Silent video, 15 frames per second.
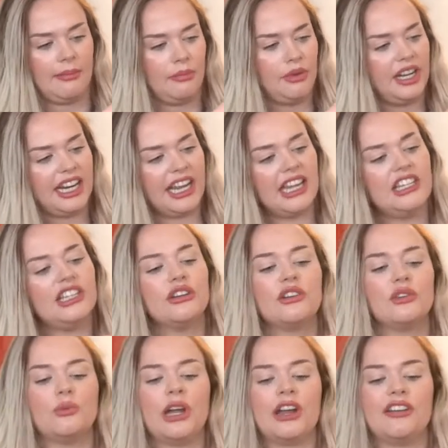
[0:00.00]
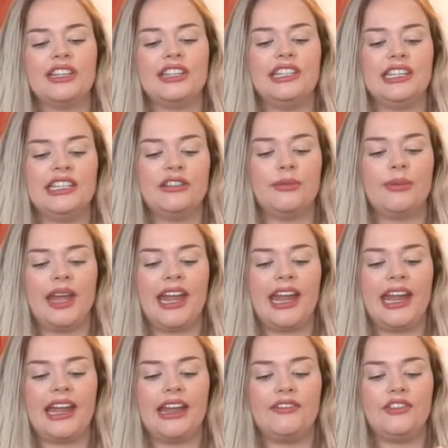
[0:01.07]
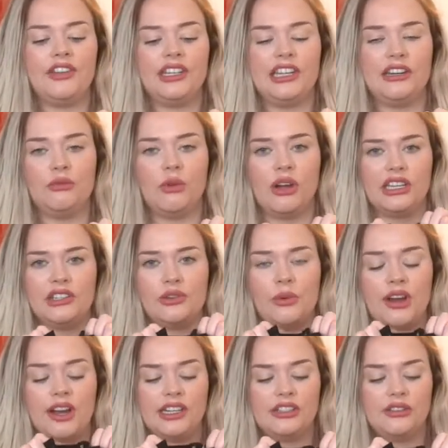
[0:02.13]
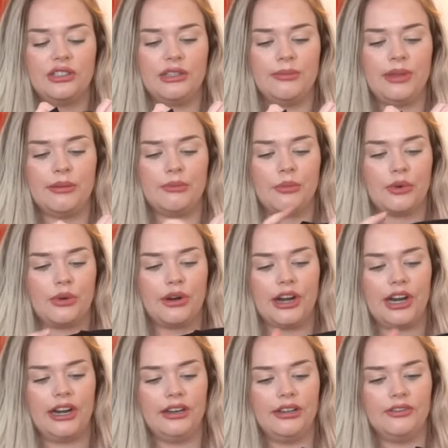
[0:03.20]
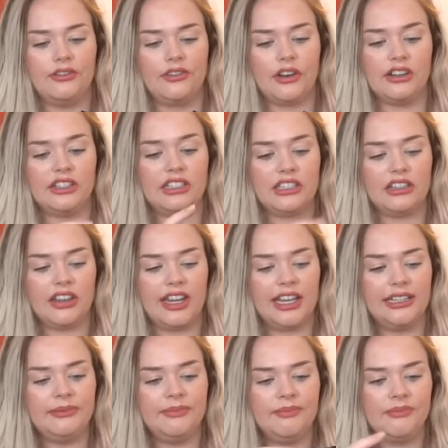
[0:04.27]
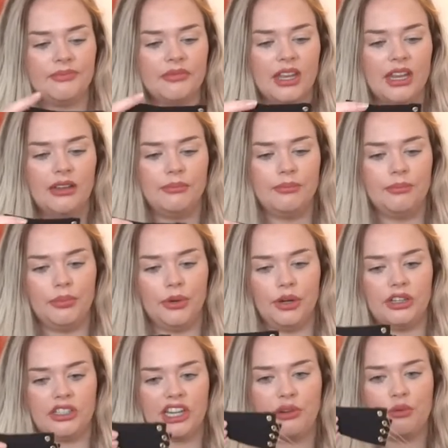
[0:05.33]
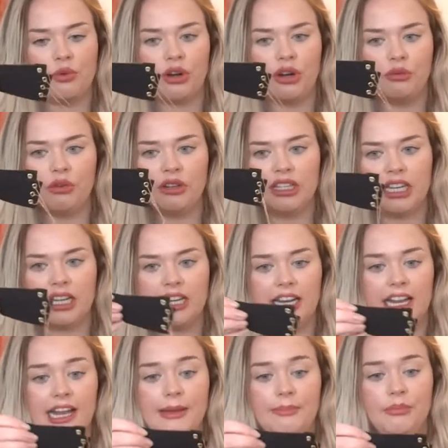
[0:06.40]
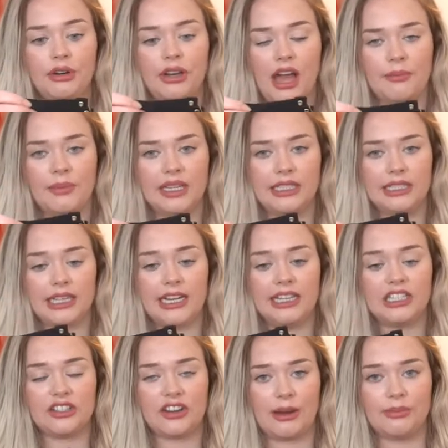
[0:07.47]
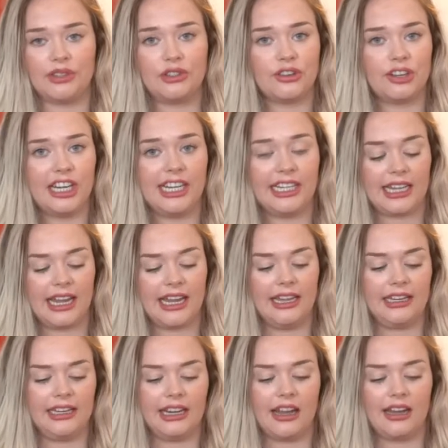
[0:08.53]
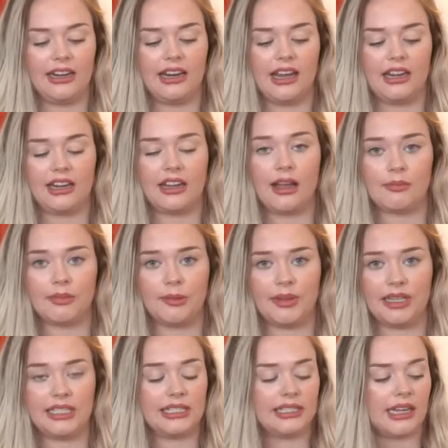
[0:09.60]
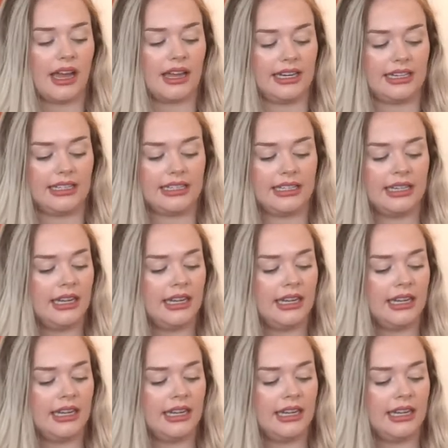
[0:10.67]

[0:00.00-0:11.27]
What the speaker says: But I guess you can wear it this way if you did want to wear it, so it's a bit more versatile. But I wore it once and I put it on my Instagram stories and I got a lot of compliments on it.